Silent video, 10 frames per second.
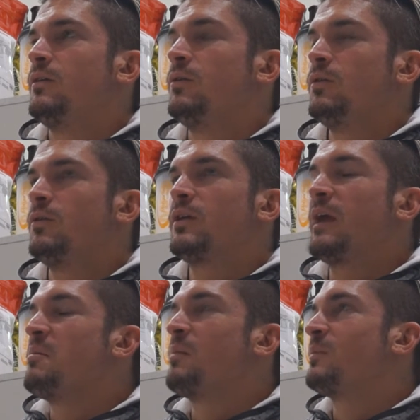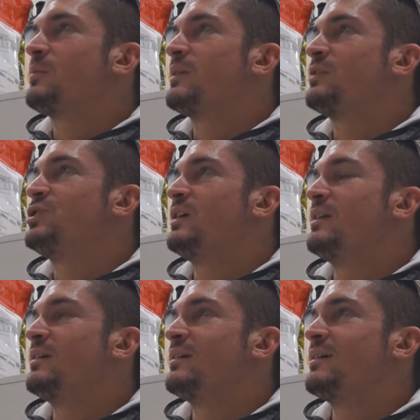Who came up with this
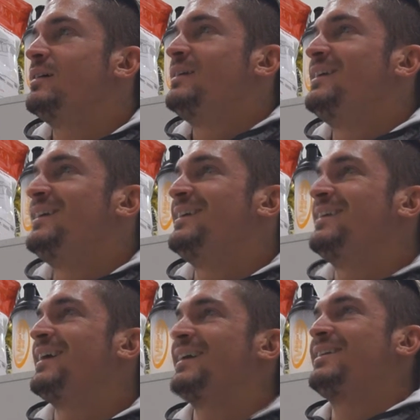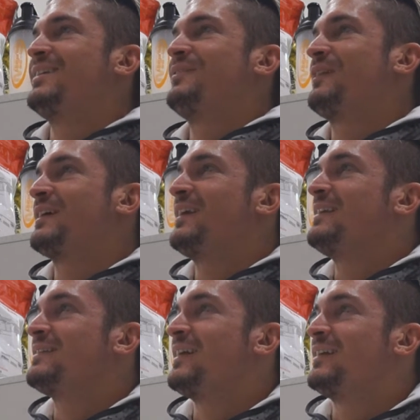shit? I don't fucking
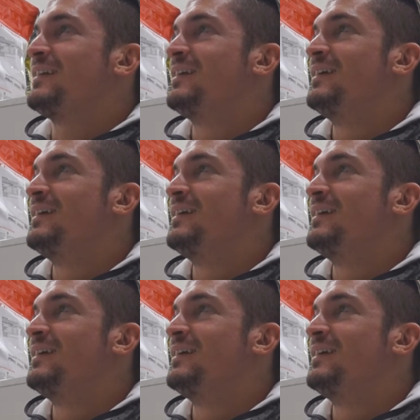understand it.